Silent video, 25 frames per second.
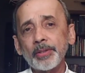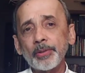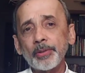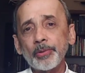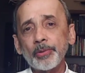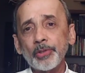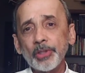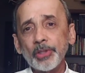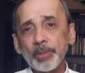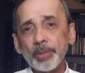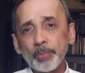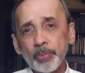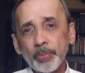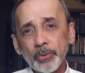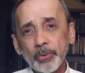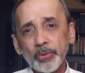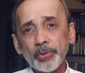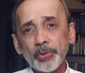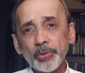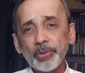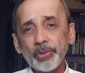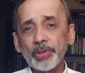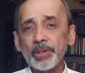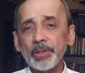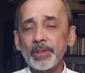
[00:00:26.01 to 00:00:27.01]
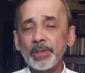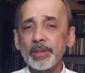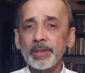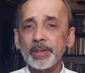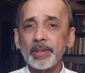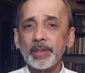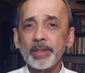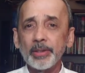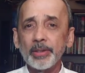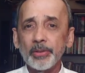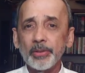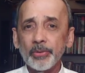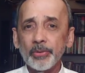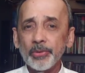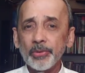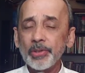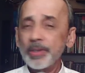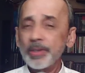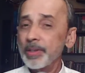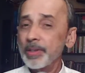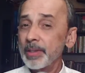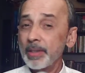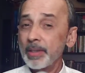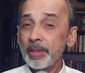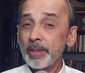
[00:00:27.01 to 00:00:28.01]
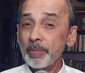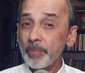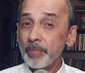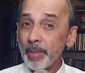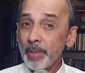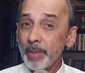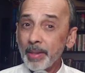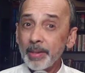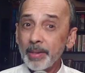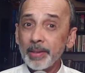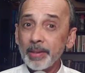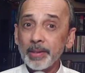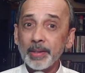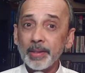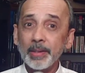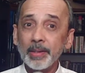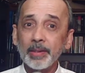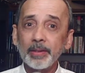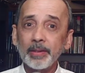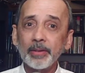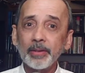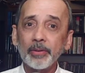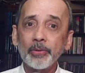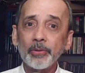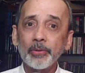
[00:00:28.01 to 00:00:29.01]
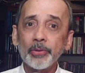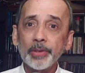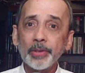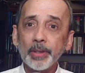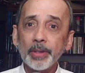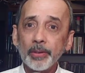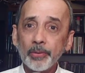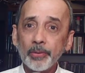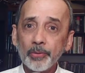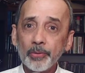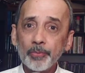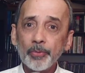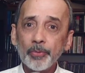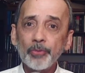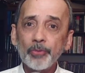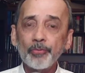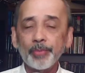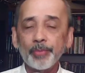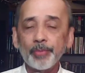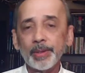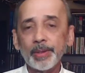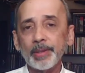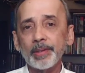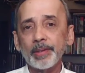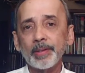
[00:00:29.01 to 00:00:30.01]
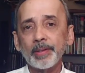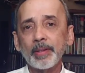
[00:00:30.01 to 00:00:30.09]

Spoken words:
who supports and endorses and admires the Gota Go movement.